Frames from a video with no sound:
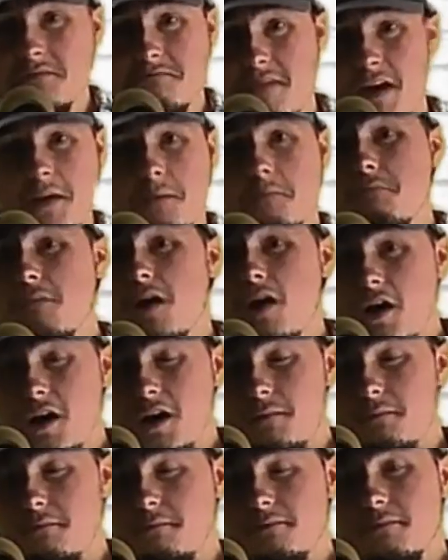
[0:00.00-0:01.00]
my
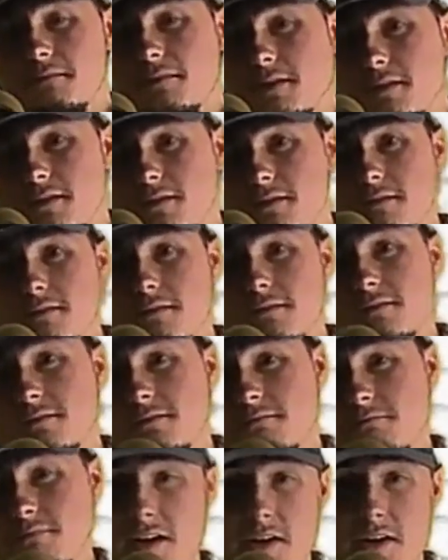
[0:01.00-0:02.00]
mom
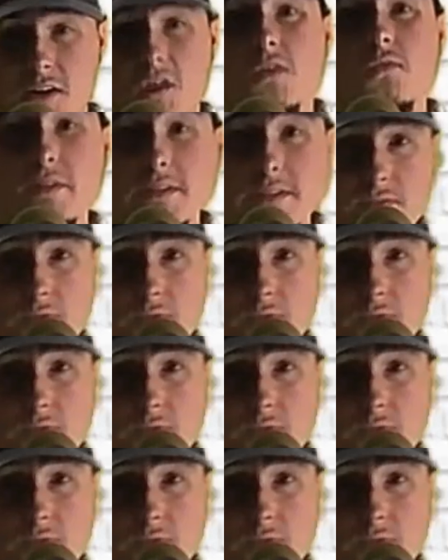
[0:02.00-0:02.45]
my girlfriend's